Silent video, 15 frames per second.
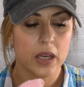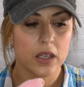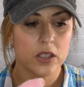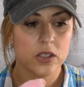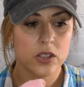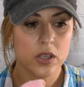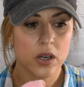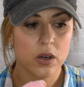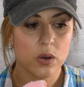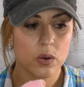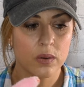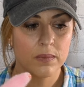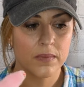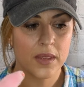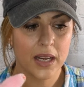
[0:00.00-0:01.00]

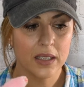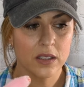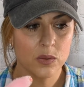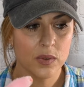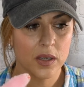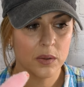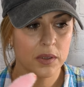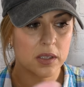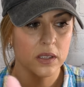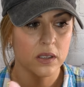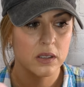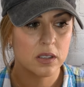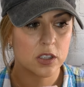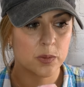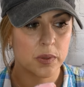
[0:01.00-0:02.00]
So that is what I would
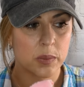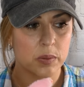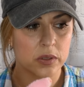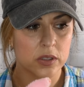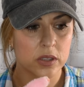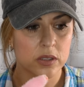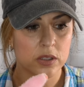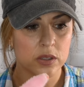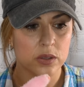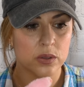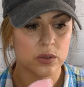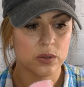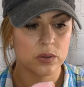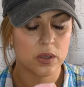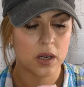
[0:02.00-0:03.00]
encourage people to
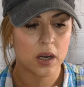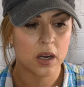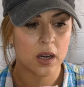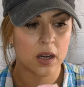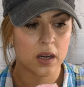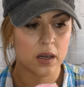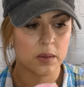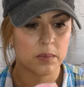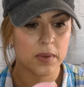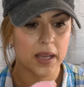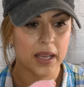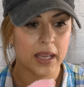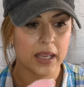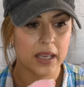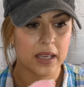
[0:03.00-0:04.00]
do.
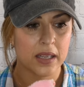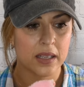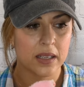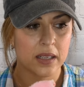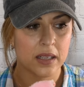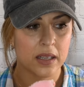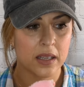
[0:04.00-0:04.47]
And,